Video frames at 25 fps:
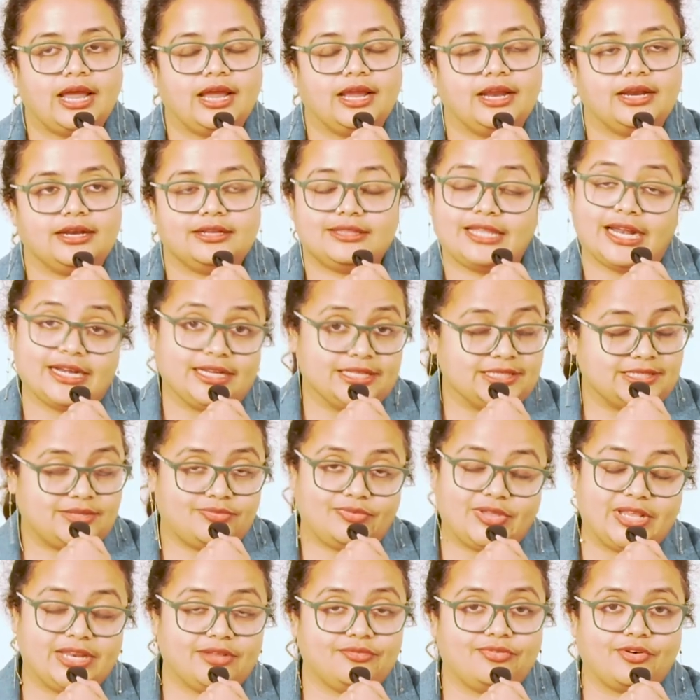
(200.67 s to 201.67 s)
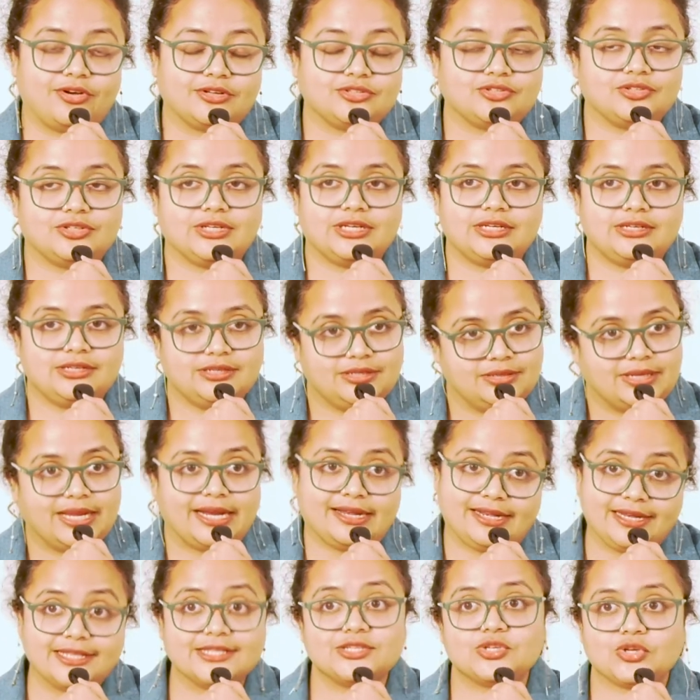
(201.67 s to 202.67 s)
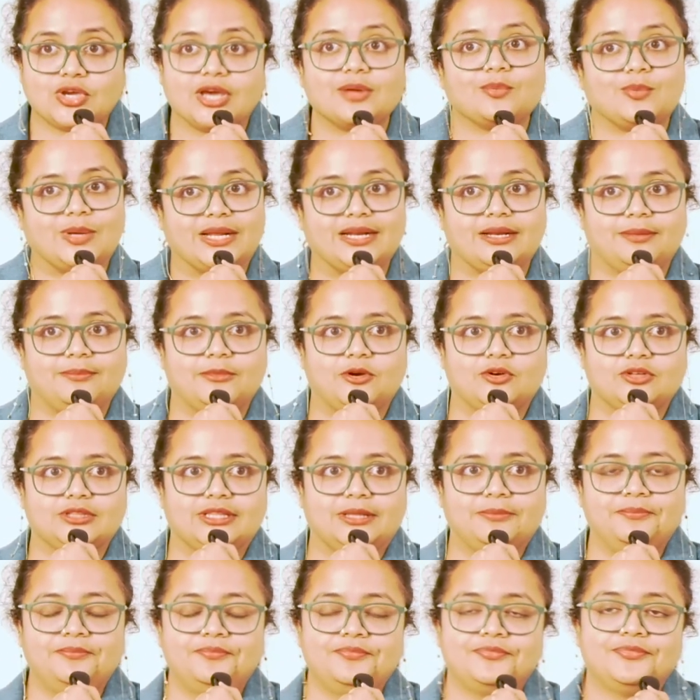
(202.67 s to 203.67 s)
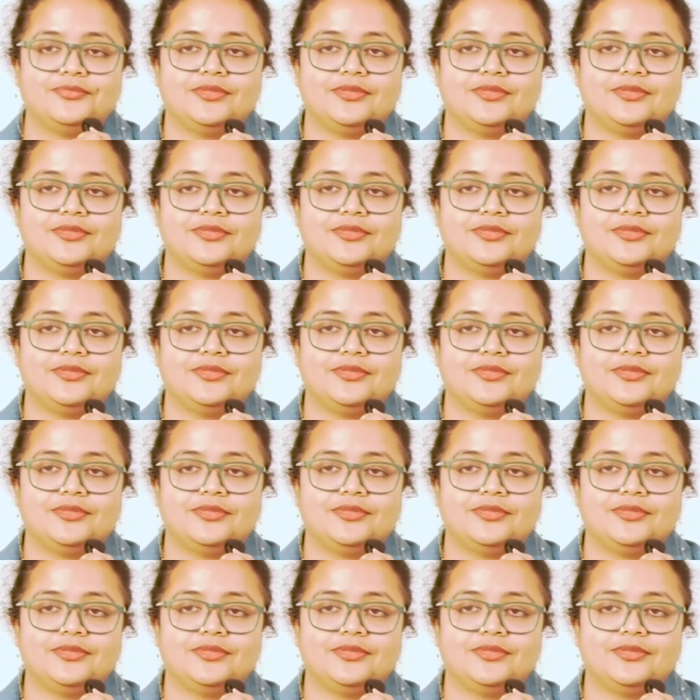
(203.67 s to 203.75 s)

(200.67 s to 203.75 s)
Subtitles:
and that is very fortunate. At least you are one among them.